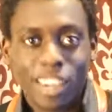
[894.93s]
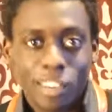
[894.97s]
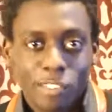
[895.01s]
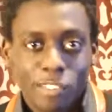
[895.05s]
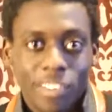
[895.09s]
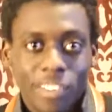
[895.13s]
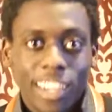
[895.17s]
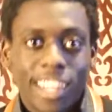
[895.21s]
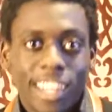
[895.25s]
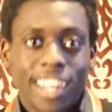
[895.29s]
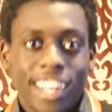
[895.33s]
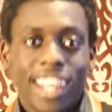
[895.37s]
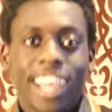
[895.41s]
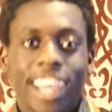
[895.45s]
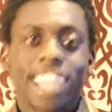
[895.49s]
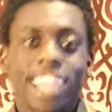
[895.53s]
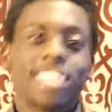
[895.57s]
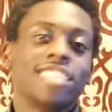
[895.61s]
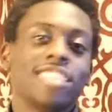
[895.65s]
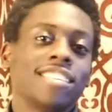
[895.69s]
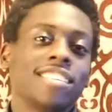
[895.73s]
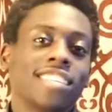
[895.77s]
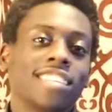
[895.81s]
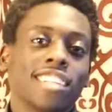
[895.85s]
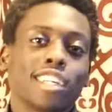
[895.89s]
But I
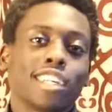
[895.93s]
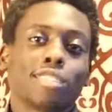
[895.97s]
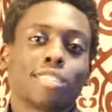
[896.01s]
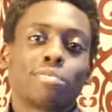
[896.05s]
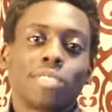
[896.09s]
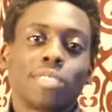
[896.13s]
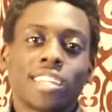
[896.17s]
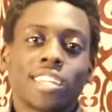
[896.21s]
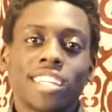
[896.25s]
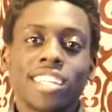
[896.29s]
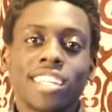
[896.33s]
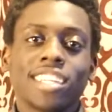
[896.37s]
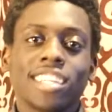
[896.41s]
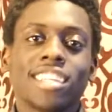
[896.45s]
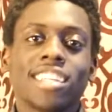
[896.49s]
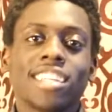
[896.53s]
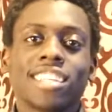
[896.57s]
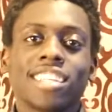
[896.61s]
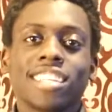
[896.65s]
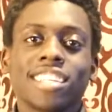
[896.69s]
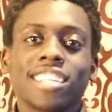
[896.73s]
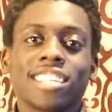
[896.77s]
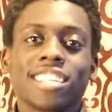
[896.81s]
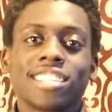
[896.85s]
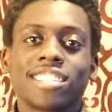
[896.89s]
do look pretty good
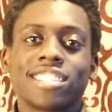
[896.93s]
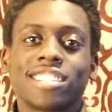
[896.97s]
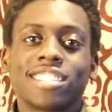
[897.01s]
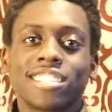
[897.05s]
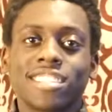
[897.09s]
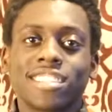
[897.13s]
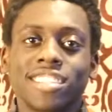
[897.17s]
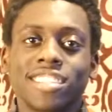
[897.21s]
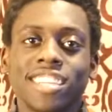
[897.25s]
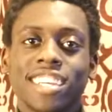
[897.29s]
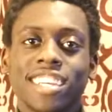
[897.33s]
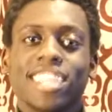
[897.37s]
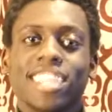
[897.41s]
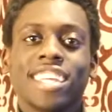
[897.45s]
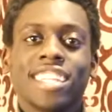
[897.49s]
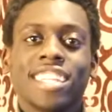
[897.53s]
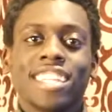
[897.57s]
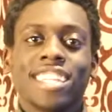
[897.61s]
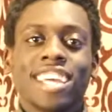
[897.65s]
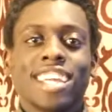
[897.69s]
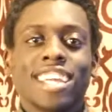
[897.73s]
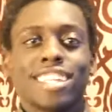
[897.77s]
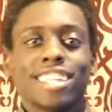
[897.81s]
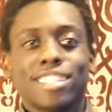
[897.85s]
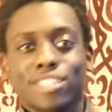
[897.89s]
in this suit.
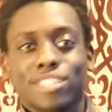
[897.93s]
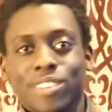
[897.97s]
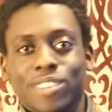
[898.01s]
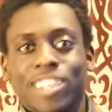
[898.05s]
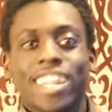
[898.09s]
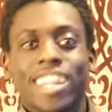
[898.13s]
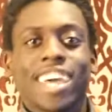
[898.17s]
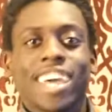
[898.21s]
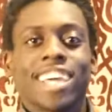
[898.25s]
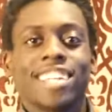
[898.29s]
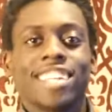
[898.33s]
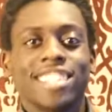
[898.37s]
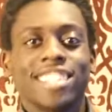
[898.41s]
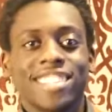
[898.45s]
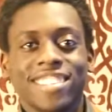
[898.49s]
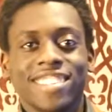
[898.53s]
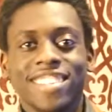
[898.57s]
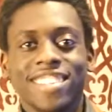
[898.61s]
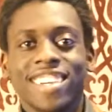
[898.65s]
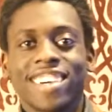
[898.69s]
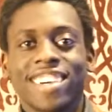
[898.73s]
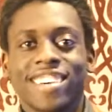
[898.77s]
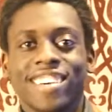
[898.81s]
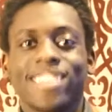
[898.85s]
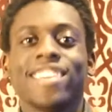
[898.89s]
That is what I do
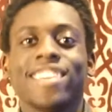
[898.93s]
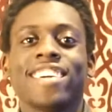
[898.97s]
know.